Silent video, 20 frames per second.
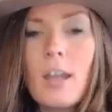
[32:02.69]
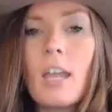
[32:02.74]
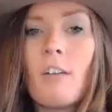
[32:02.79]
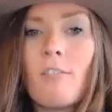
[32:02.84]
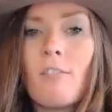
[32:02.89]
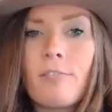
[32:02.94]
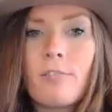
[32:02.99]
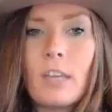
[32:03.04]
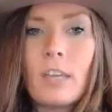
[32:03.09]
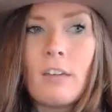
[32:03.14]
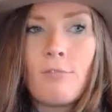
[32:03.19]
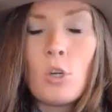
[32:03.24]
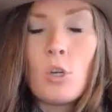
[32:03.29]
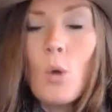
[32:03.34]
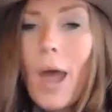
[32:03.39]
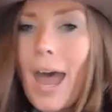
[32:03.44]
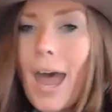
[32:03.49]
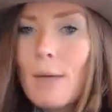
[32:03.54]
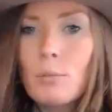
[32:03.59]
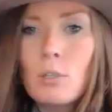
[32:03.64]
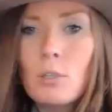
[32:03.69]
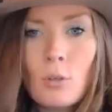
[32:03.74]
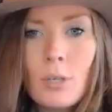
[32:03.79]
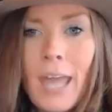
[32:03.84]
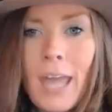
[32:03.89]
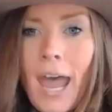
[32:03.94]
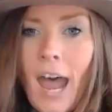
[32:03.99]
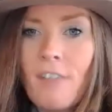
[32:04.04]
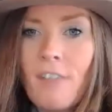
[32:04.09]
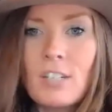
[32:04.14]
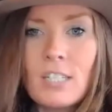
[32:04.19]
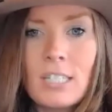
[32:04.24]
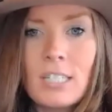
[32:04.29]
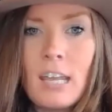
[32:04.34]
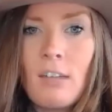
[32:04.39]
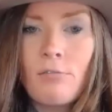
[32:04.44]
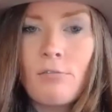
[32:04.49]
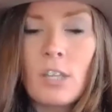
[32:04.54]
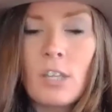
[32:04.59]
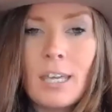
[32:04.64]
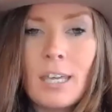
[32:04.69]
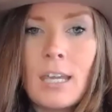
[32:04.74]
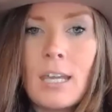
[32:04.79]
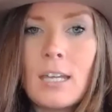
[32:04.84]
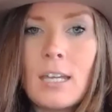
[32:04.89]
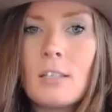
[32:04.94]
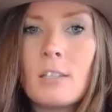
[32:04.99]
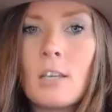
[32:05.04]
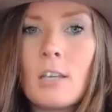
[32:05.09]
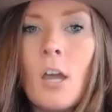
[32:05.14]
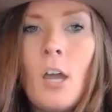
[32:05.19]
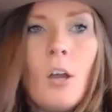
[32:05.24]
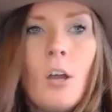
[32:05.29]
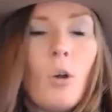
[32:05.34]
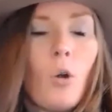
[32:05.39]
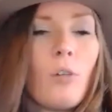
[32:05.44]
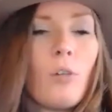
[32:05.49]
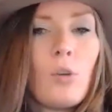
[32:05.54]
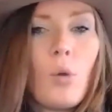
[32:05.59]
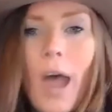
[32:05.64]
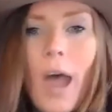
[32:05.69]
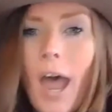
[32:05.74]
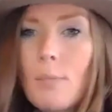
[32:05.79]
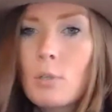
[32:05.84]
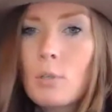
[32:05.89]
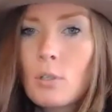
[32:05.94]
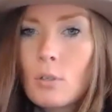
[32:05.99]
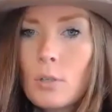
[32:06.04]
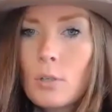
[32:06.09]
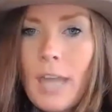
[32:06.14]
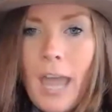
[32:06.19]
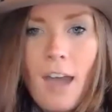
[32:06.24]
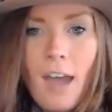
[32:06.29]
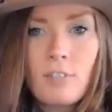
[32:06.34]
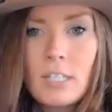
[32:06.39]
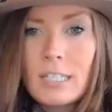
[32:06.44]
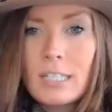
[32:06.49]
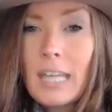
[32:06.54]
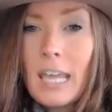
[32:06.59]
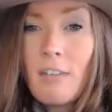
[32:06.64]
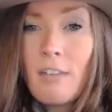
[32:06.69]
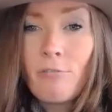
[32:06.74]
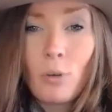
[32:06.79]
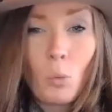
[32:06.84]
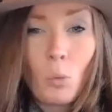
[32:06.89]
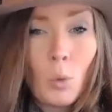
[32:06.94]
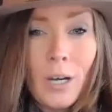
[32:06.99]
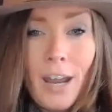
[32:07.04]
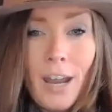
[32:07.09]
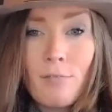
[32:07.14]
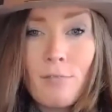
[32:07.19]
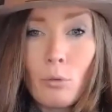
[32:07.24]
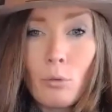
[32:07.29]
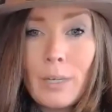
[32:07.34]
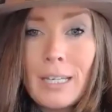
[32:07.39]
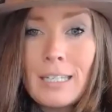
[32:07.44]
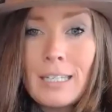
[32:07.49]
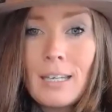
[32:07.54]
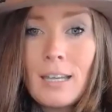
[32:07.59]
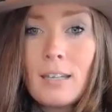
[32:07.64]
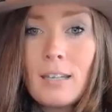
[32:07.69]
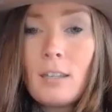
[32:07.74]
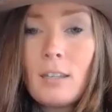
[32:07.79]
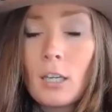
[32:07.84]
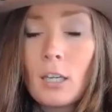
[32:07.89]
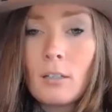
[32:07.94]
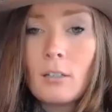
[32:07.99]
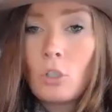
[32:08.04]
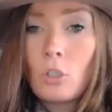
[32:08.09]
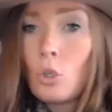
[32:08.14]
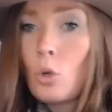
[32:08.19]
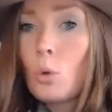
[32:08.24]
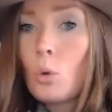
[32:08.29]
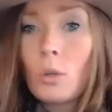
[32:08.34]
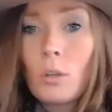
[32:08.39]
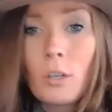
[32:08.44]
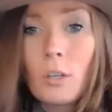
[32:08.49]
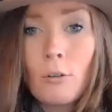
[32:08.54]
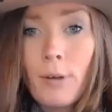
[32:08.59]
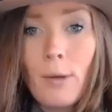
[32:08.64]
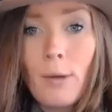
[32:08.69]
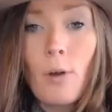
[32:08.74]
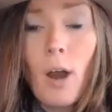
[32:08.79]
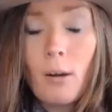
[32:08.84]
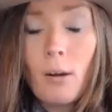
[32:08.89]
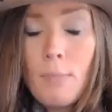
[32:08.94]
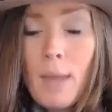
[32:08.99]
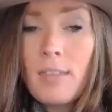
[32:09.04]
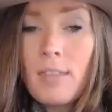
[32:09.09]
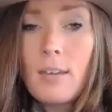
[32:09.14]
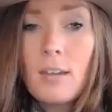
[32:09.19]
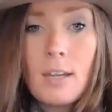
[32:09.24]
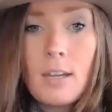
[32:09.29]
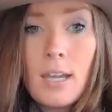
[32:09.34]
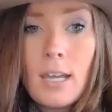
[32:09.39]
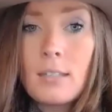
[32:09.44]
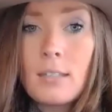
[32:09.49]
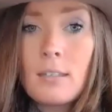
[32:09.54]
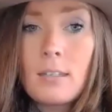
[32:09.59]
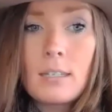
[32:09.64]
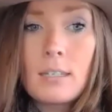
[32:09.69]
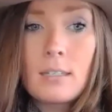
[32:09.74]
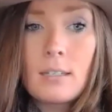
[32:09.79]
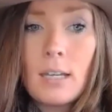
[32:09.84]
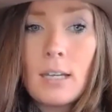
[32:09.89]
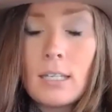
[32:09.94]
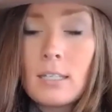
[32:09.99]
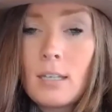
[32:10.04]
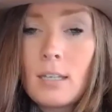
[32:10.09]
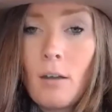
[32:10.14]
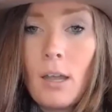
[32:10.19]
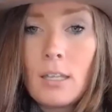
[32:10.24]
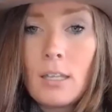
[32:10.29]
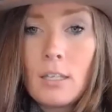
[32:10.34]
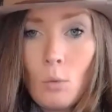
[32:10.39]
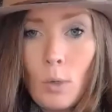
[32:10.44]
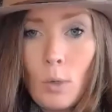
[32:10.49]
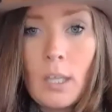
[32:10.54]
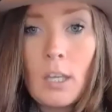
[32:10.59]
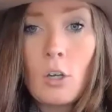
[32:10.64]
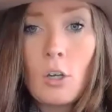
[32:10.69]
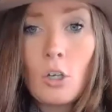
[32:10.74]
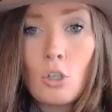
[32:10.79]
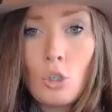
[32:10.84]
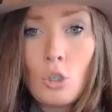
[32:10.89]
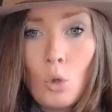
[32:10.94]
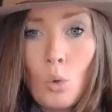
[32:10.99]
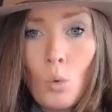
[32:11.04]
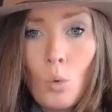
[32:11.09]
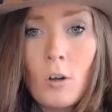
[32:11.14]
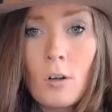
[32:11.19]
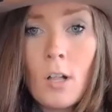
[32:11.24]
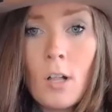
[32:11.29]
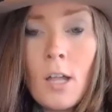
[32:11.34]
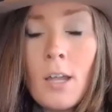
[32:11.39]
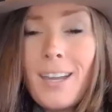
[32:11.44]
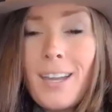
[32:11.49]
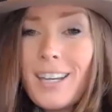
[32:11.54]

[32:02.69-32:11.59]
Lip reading: If you absolutely have to stay for the kids, or if you absolutely have to stay for whatever reason, Google the gray rock method. It's a really good tool.